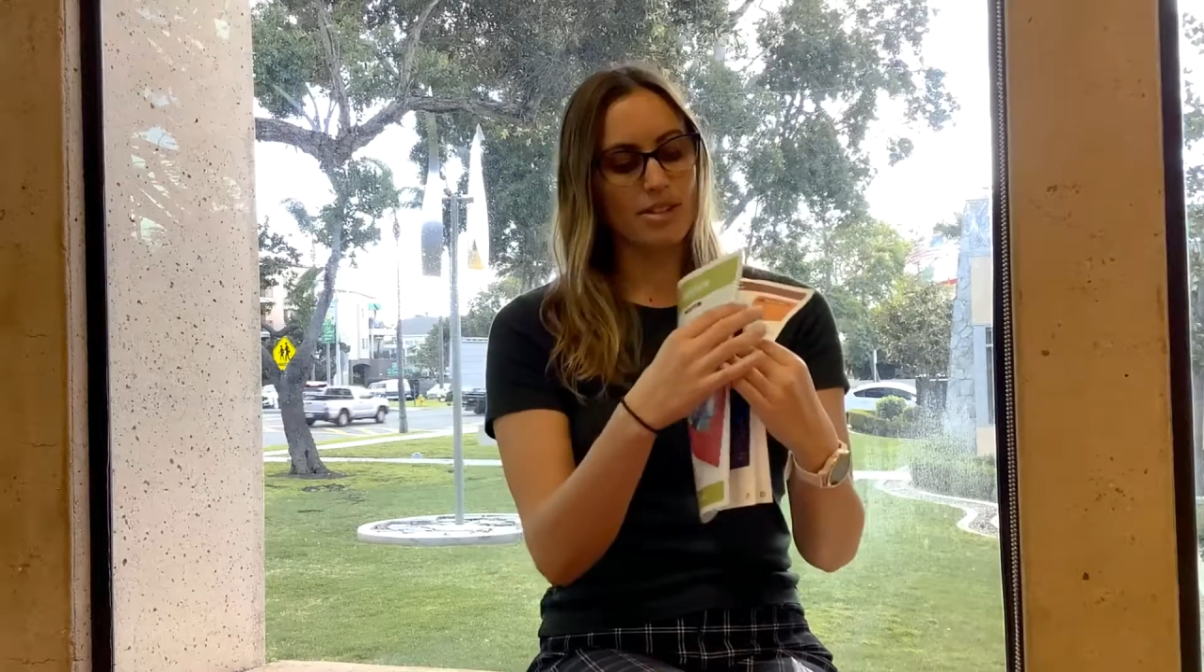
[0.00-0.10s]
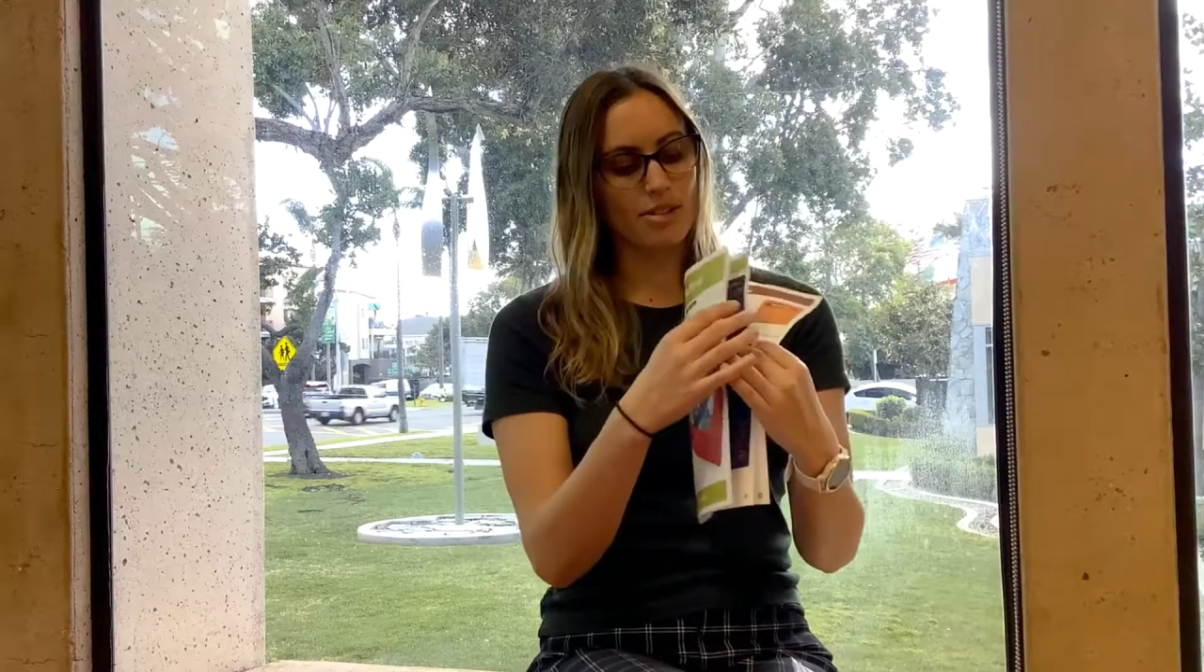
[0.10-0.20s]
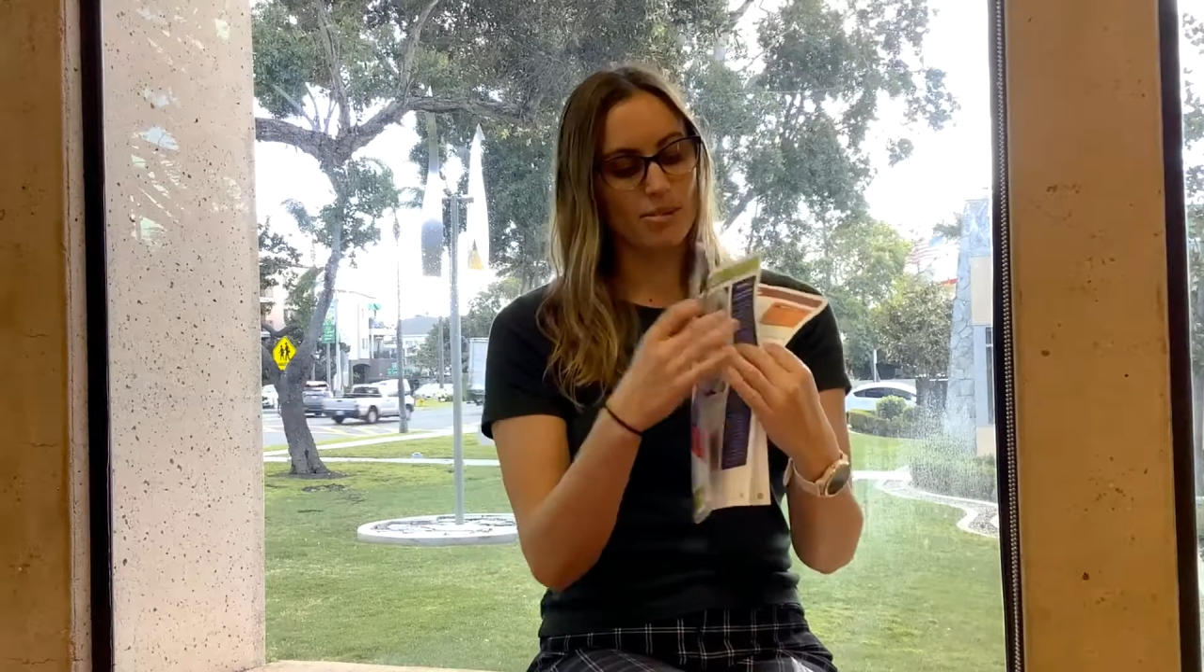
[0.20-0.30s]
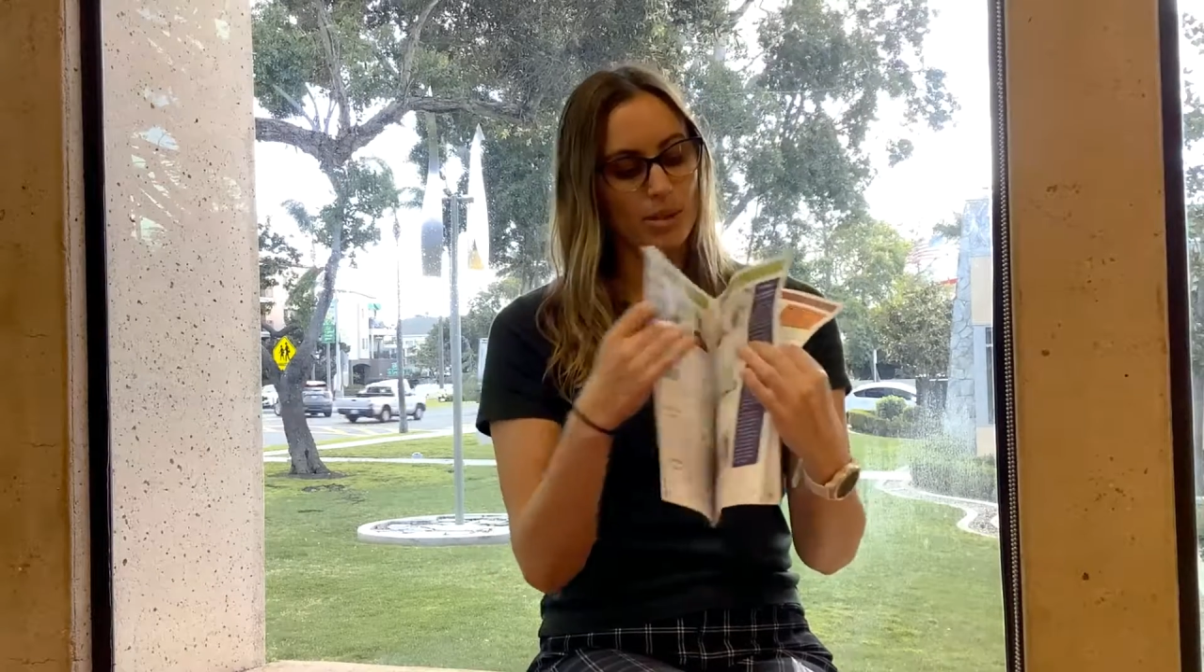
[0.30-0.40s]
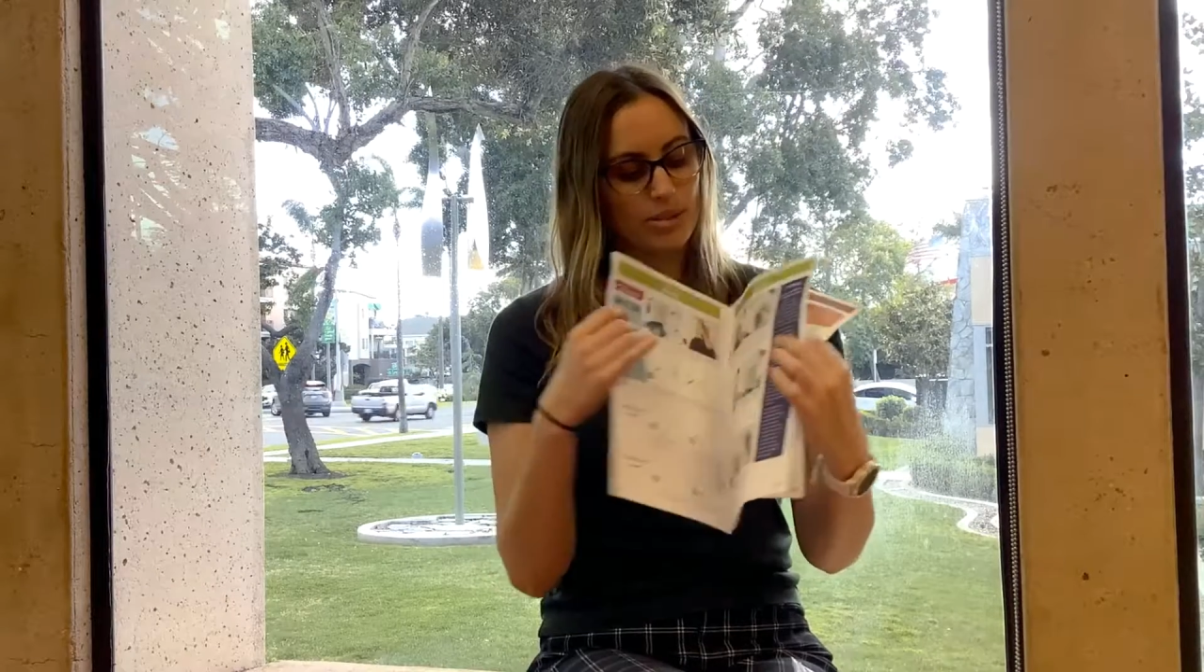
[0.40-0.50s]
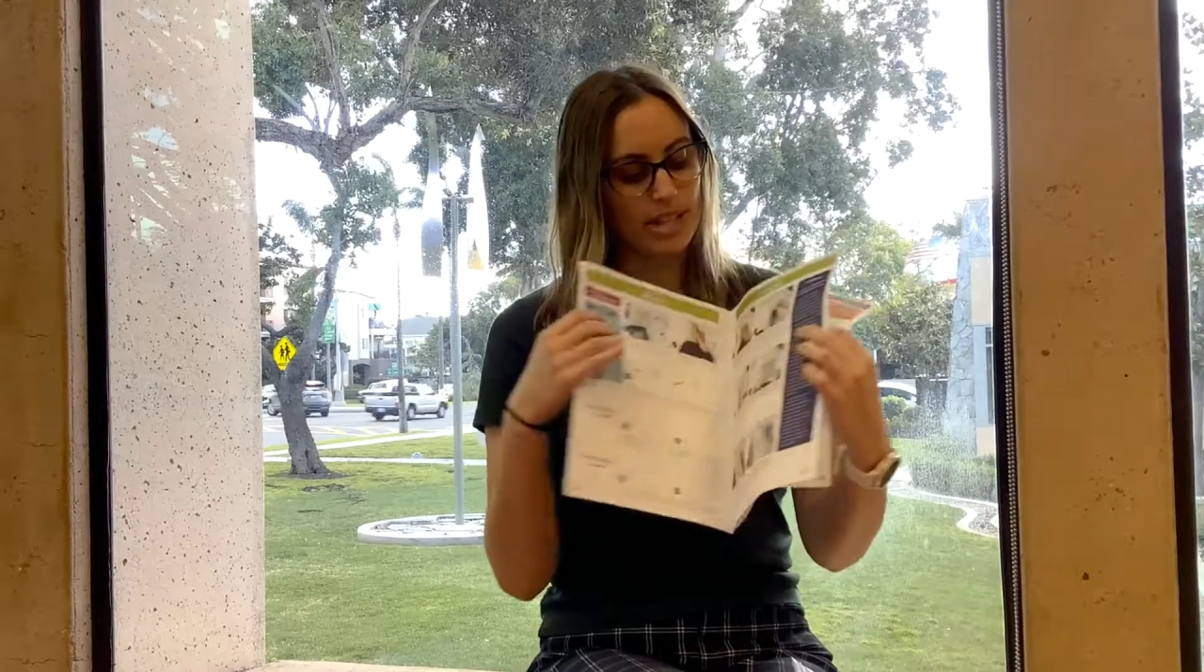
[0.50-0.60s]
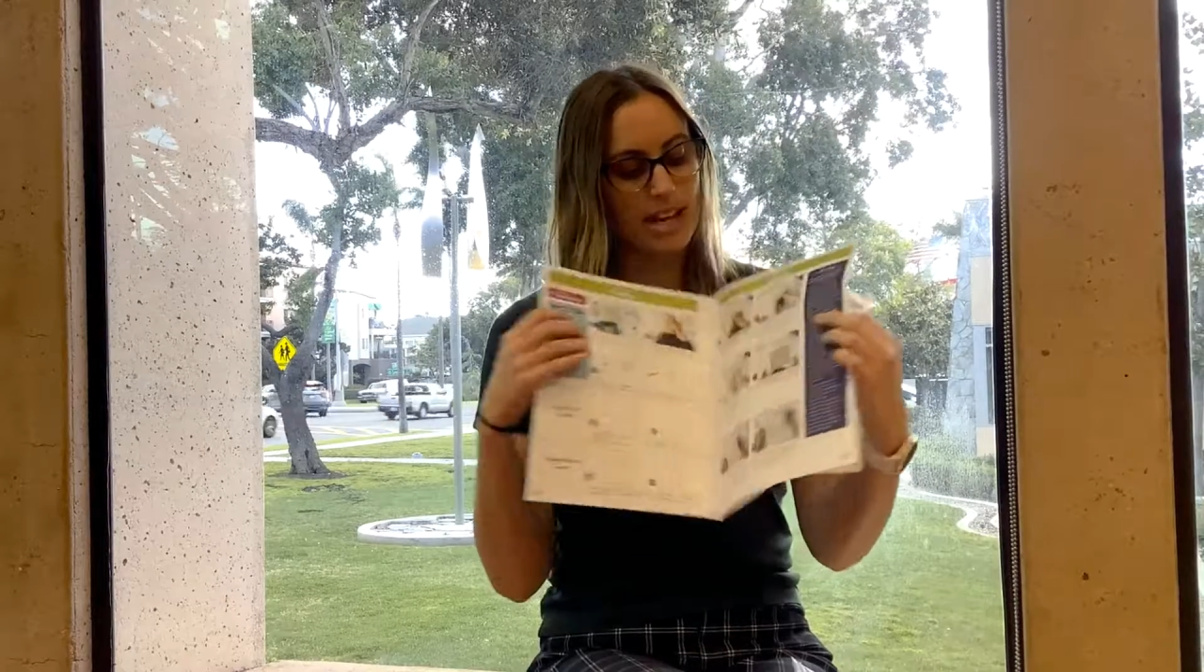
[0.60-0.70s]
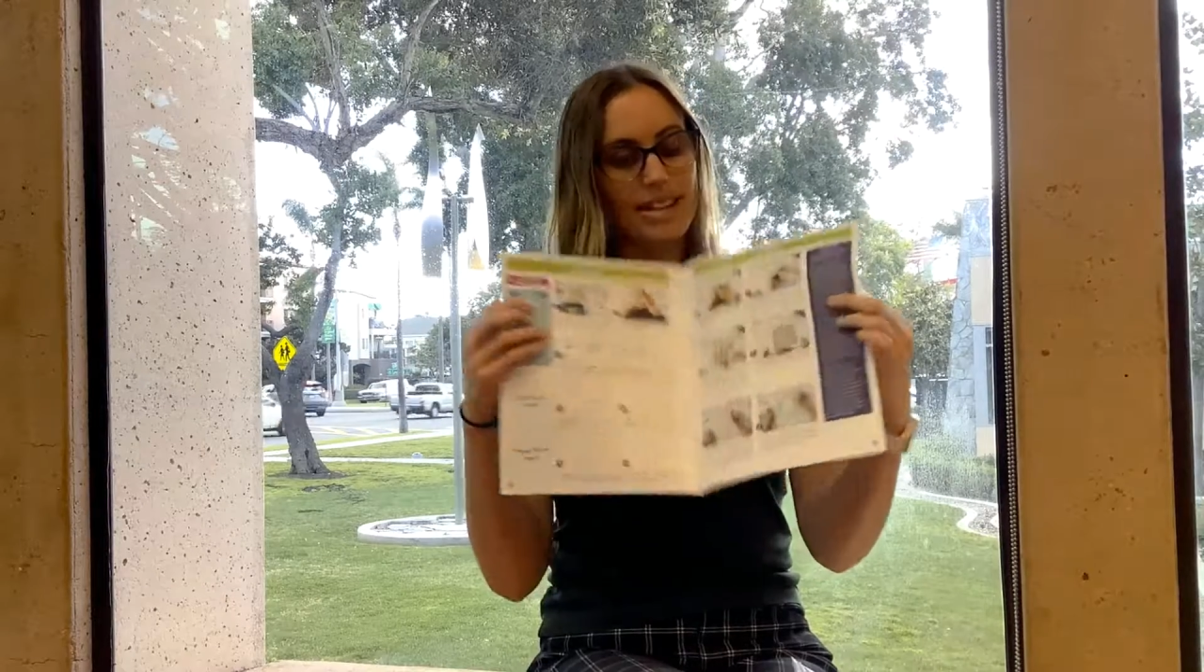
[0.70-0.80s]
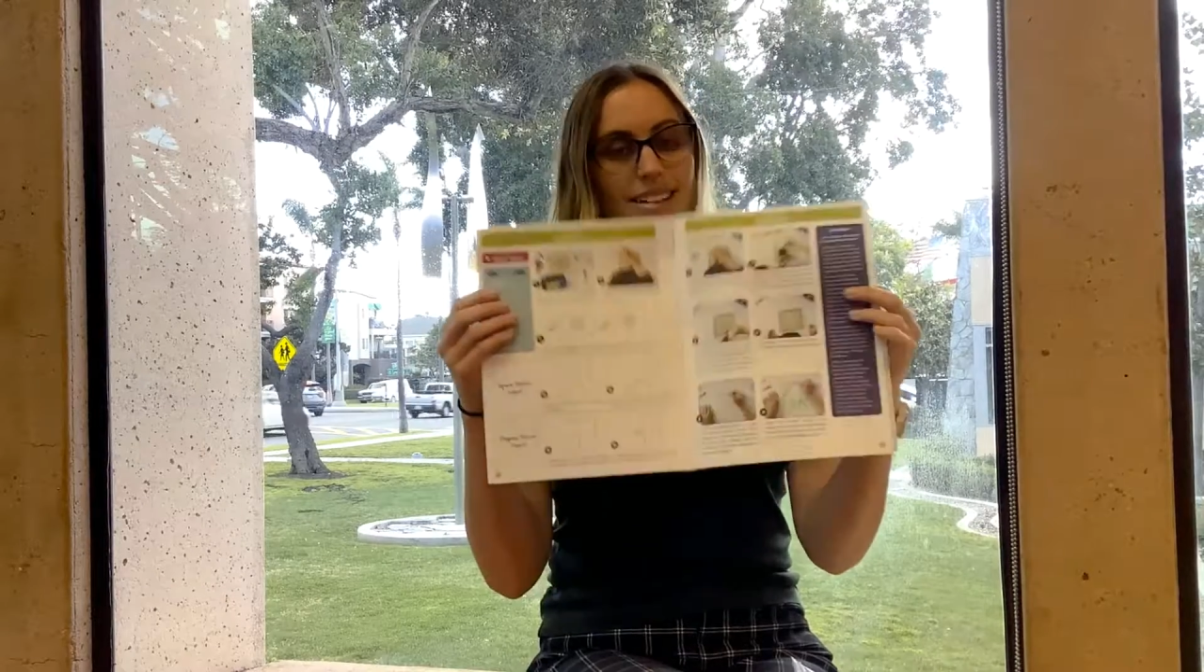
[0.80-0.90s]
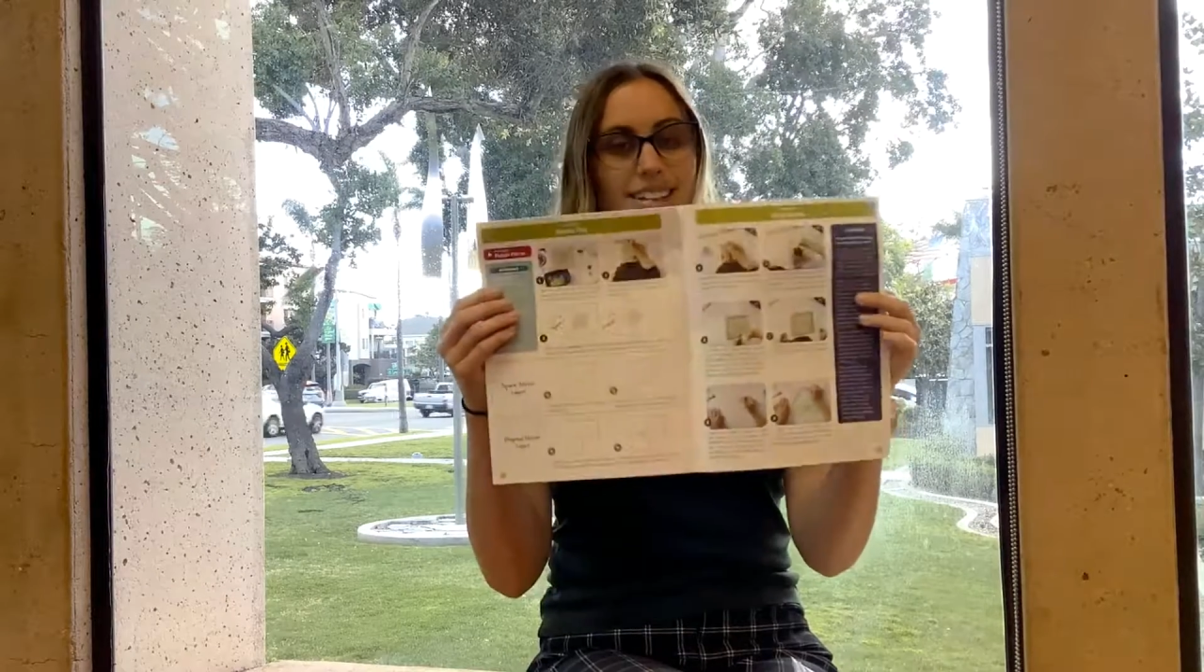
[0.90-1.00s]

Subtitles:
your mosaic.